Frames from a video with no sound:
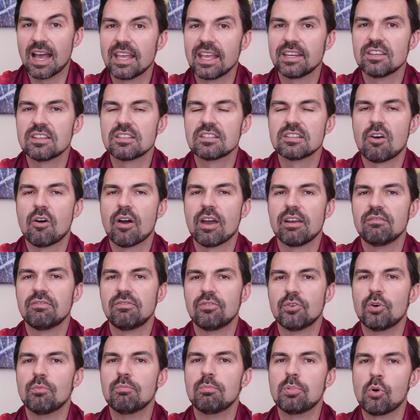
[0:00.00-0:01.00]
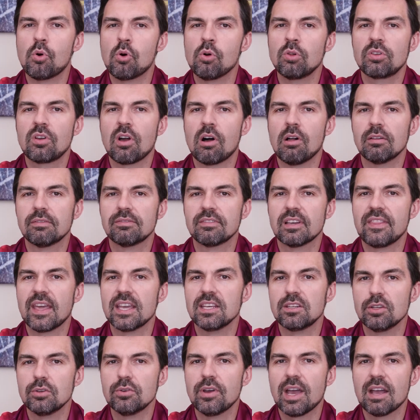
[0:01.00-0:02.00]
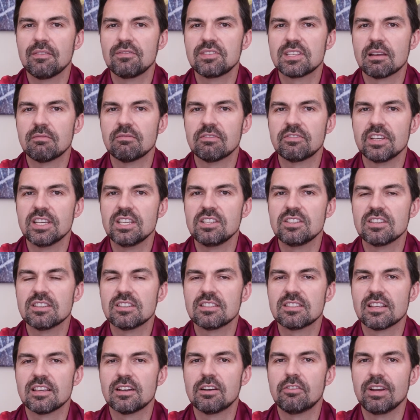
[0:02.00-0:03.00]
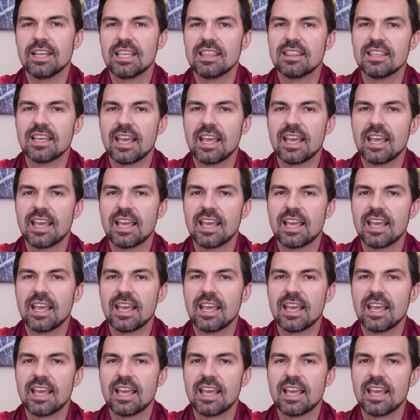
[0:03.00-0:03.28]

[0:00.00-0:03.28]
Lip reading: designed for ball golf, and they do have some features that are in